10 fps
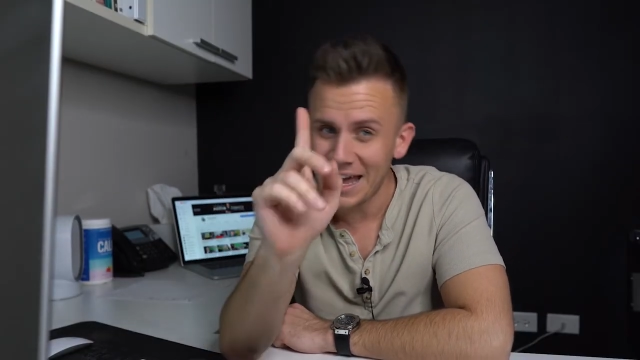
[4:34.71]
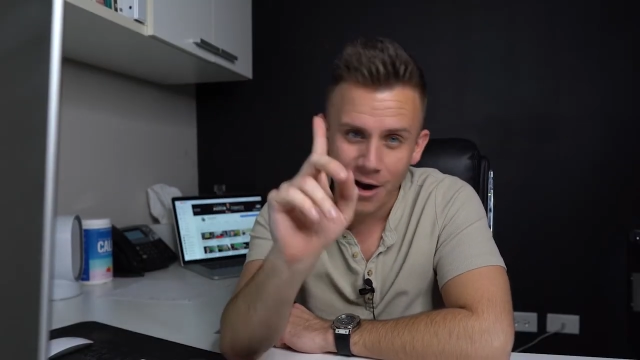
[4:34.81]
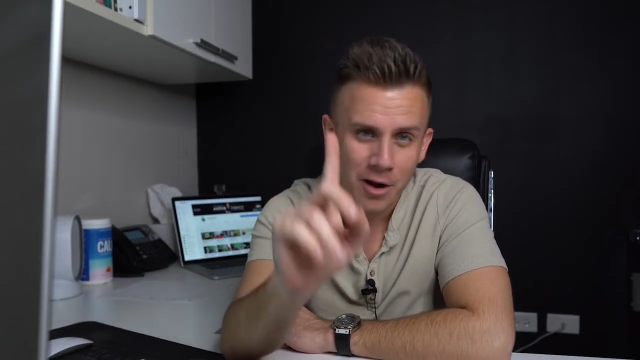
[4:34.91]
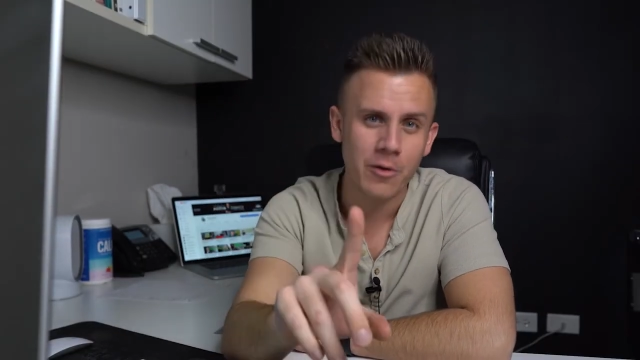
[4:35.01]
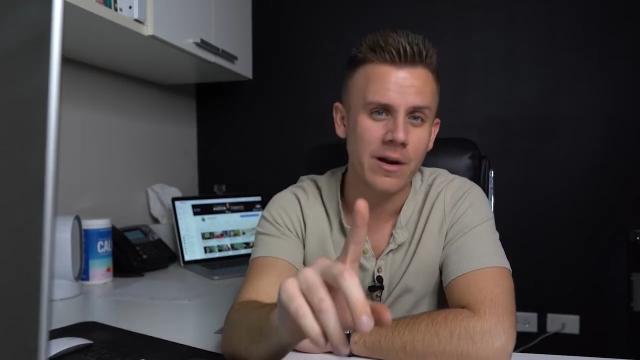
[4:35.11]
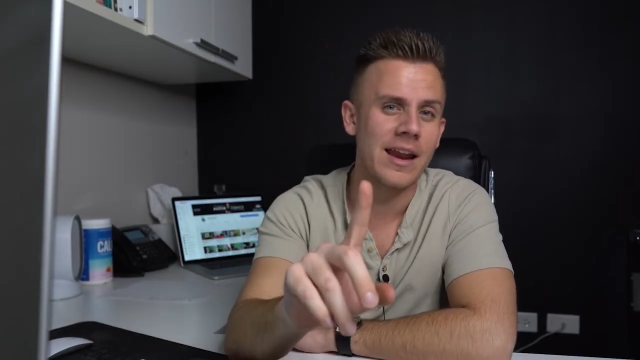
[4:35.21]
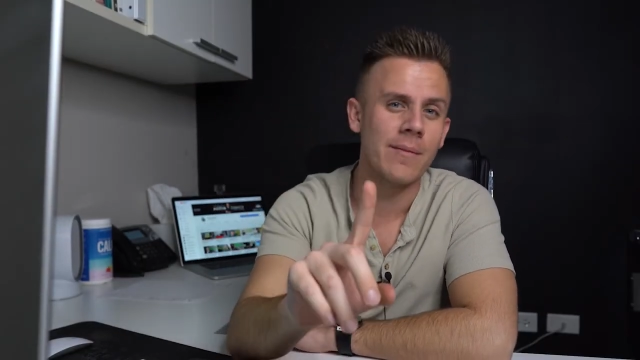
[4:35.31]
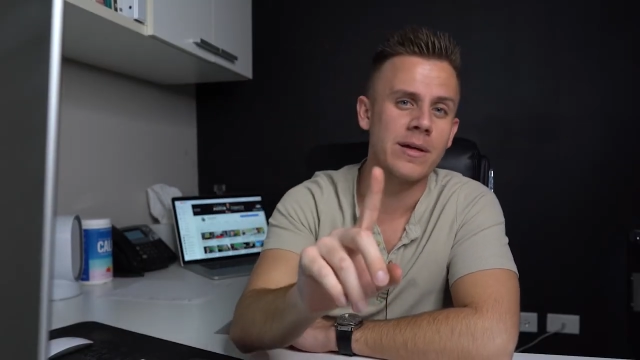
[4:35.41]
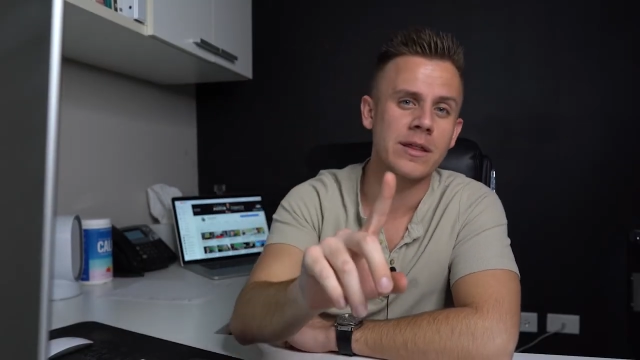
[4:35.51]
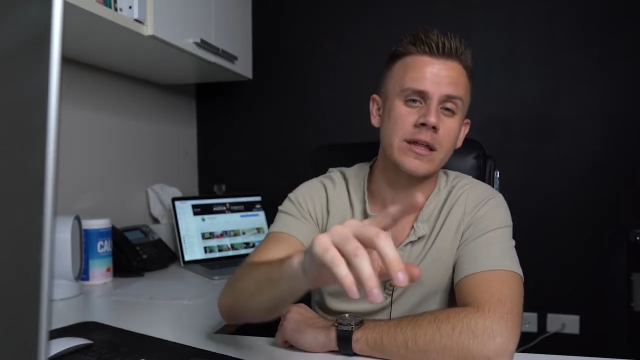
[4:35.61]
in our
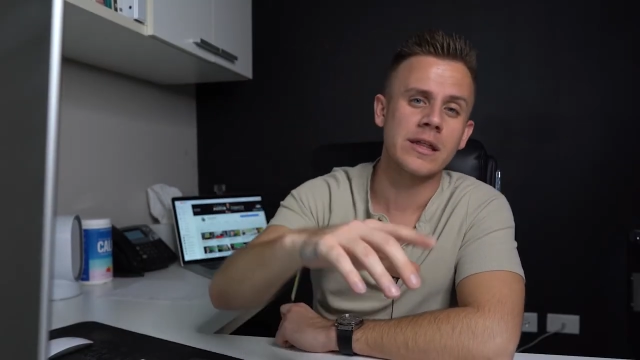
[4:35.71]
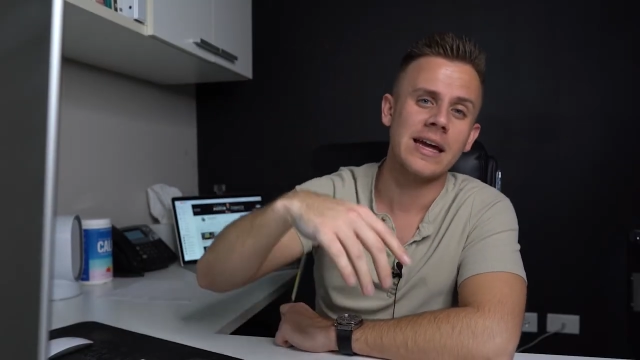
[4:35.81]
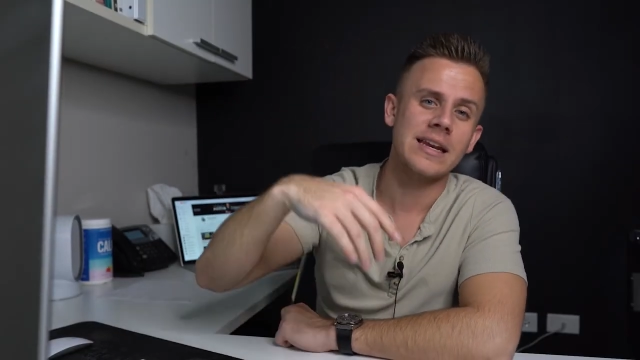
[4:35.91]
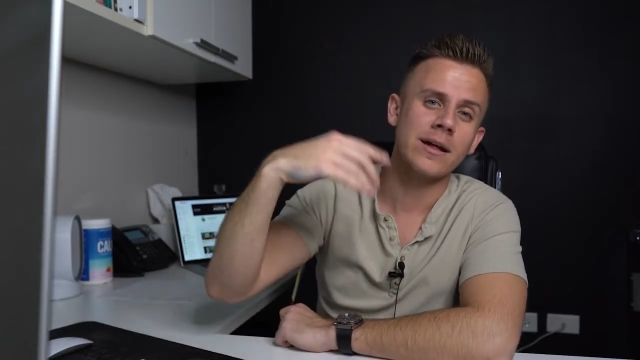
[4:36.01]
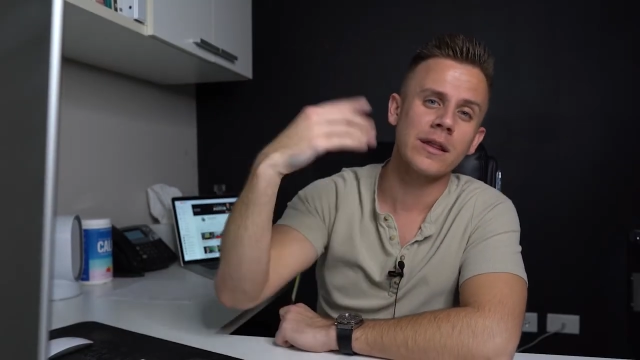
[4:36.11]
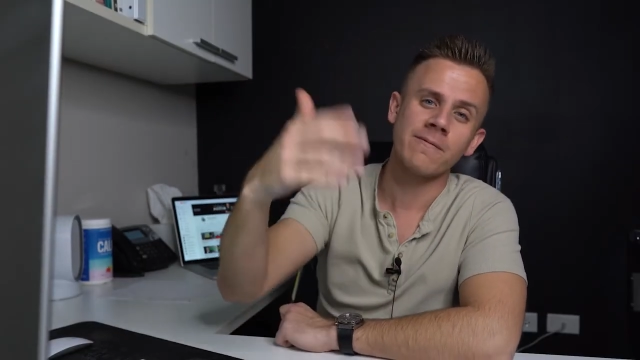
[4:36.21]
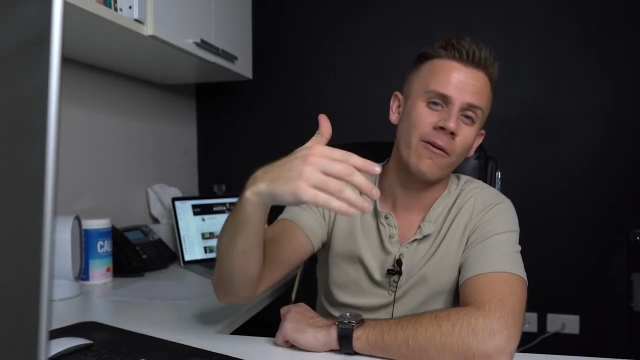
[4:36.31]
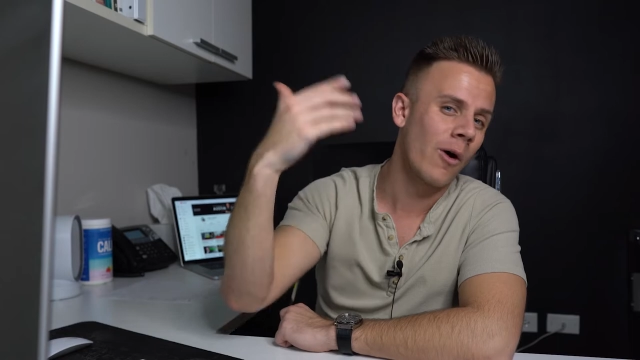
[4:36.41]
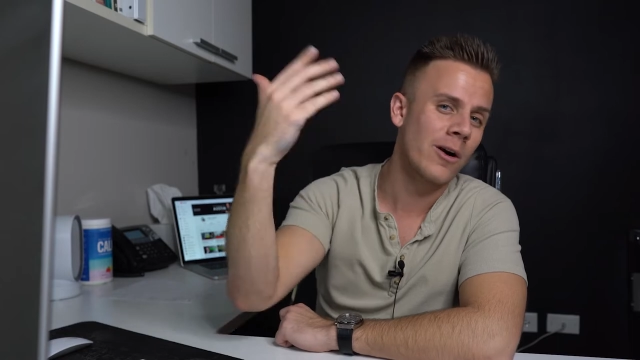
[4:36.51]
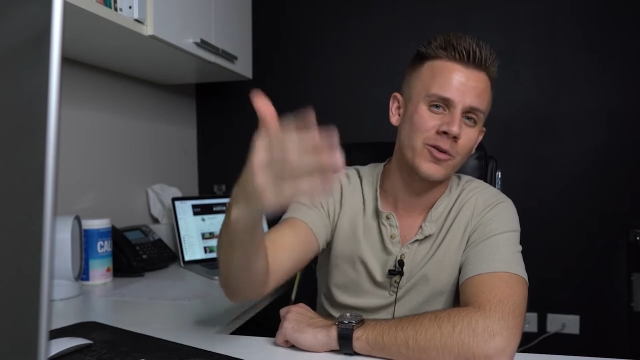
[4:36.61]
creative business ideas
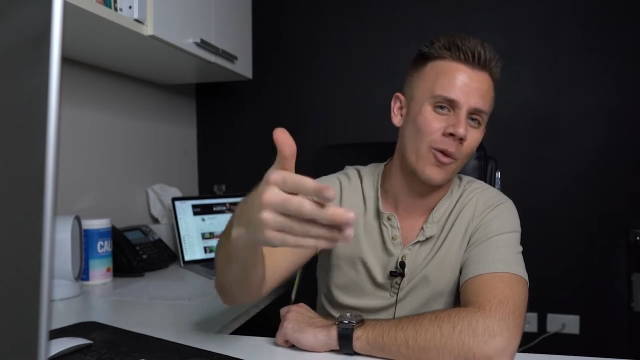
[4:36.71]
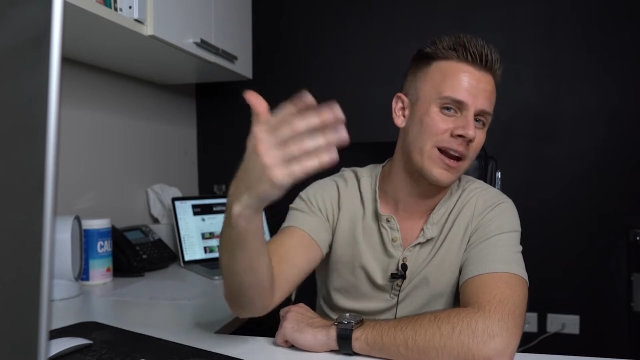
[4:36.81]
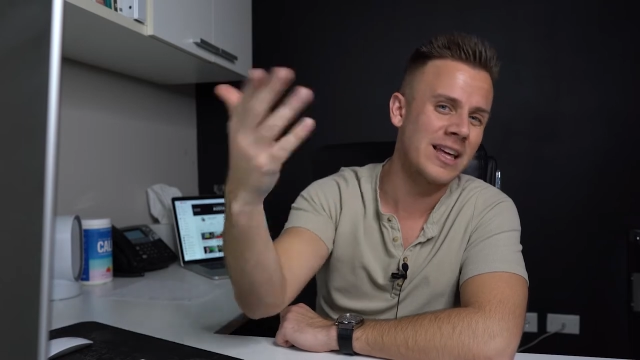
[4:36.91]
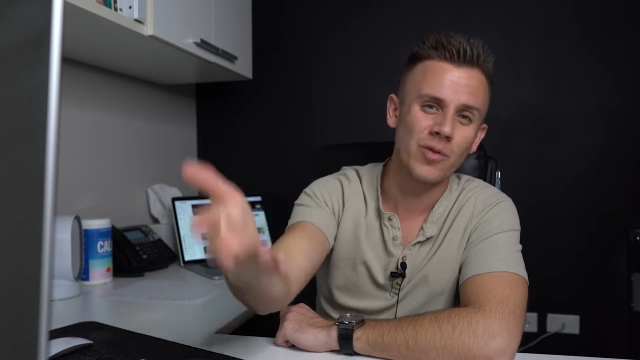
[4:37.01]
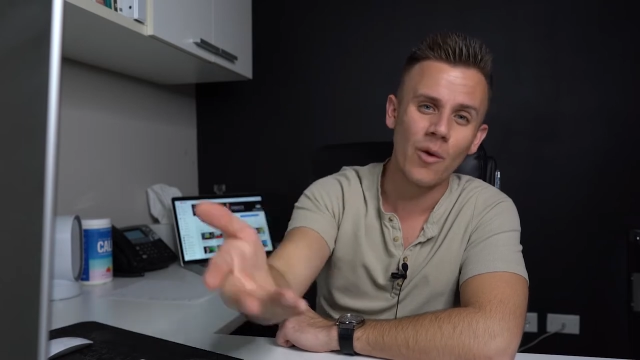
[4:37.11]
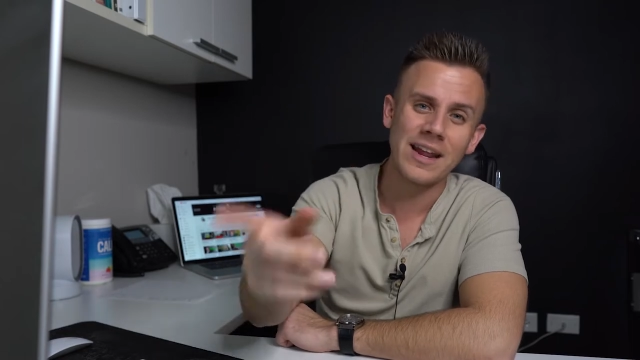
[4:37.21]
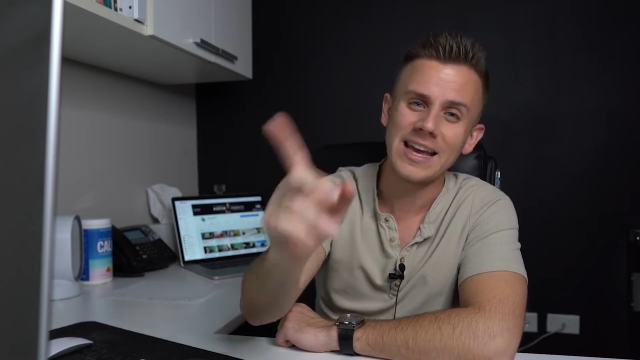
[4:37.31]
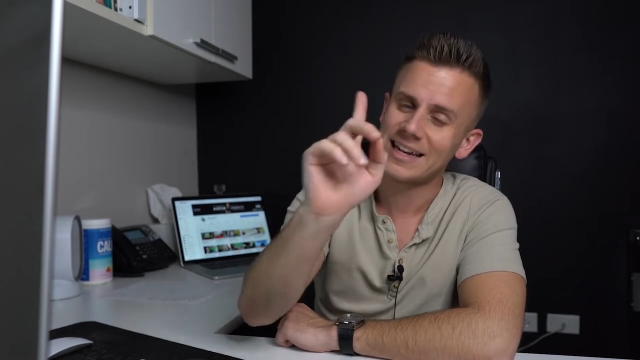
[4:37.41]
for 2020,